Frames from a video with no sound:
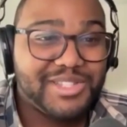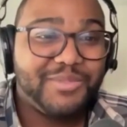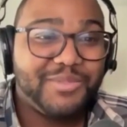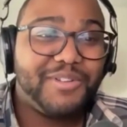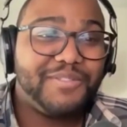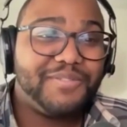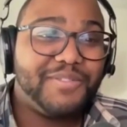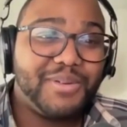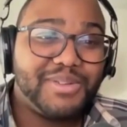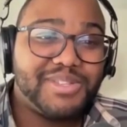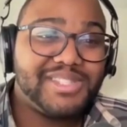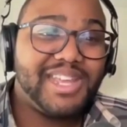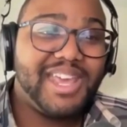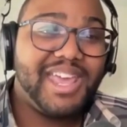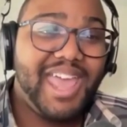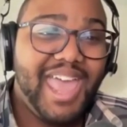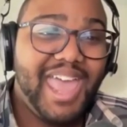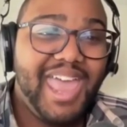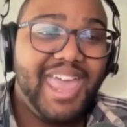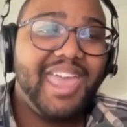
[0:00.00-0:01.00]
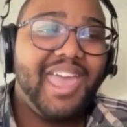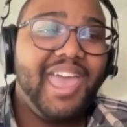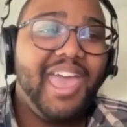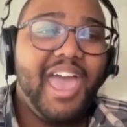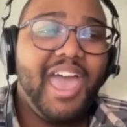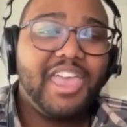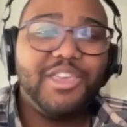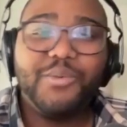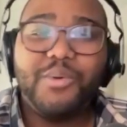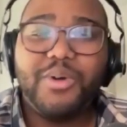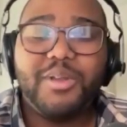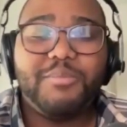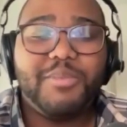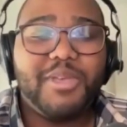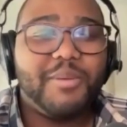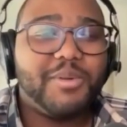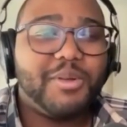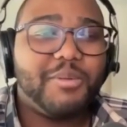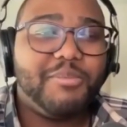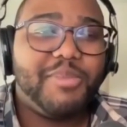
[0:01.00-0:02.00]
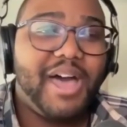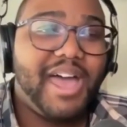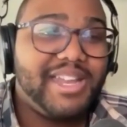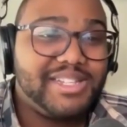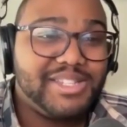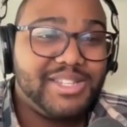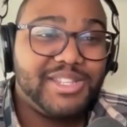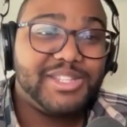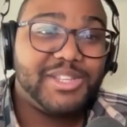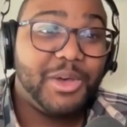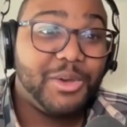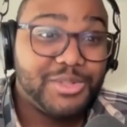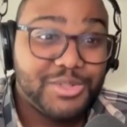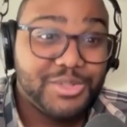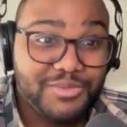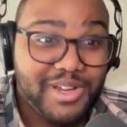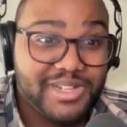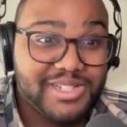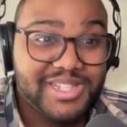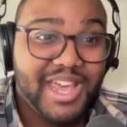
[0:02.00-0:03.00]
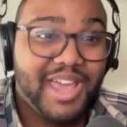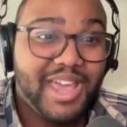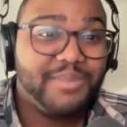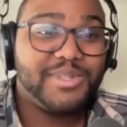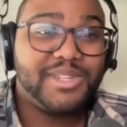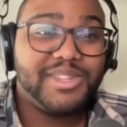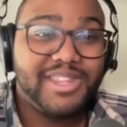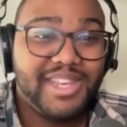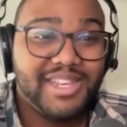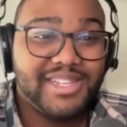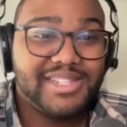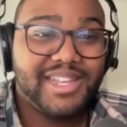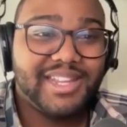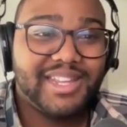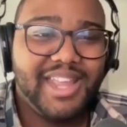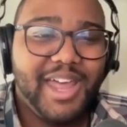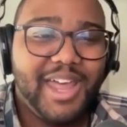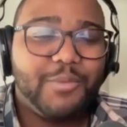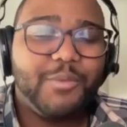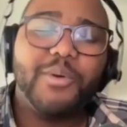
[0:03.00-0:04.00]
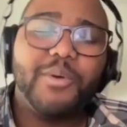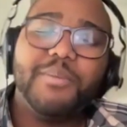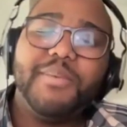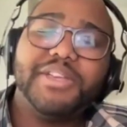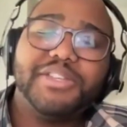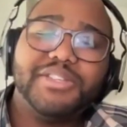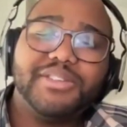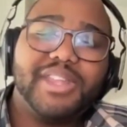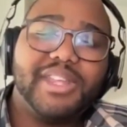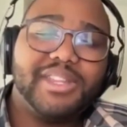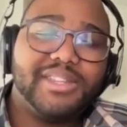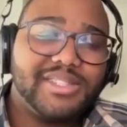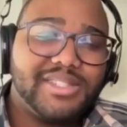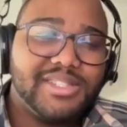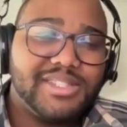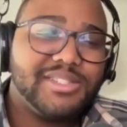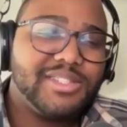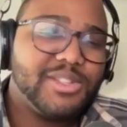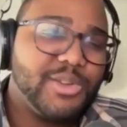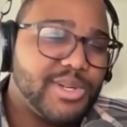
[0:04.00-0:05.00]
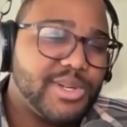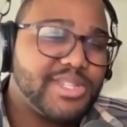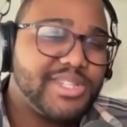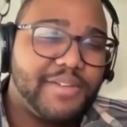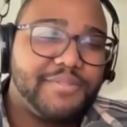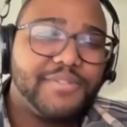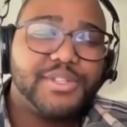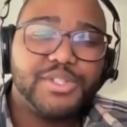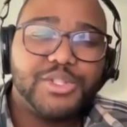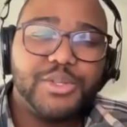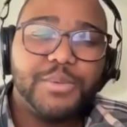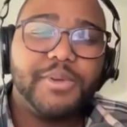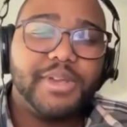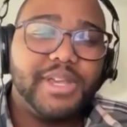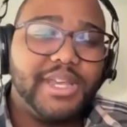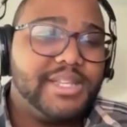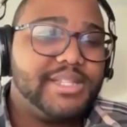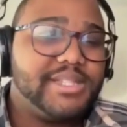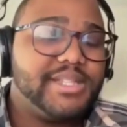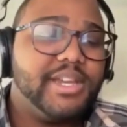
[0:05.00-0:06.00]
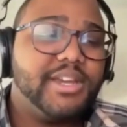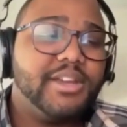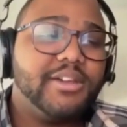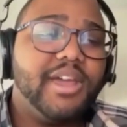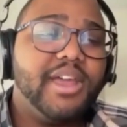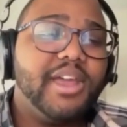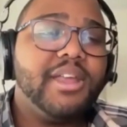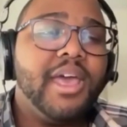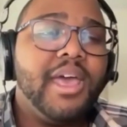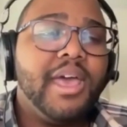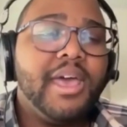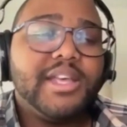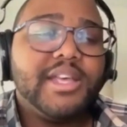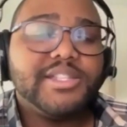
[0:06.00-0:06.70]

So when folks say, hey, you want to be able to bind to these host runtimes and things like that, we want to make sure that sort of stuff is super easy in Grain.